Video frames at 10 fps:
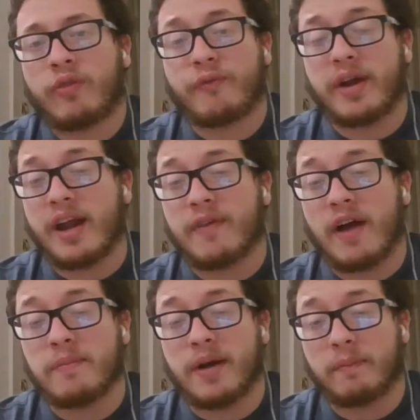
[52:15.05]
a 3 out of
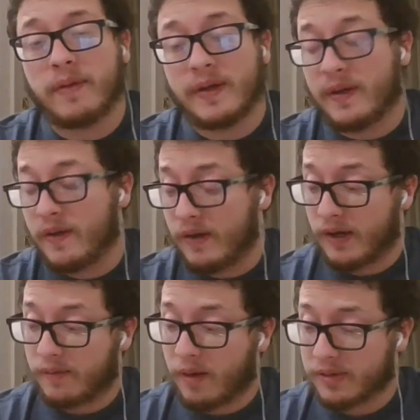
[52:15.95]
5 in my opinion.
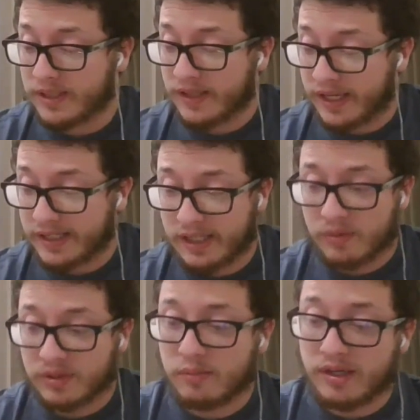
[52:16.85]
I wasn't, like I said,
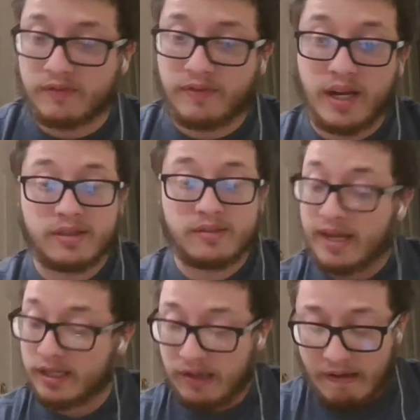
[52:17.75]
I wasn't the biggest fan of this
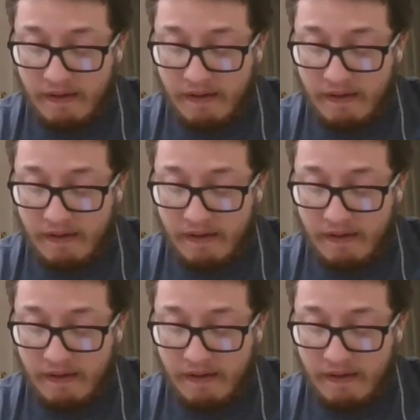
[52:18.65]
match.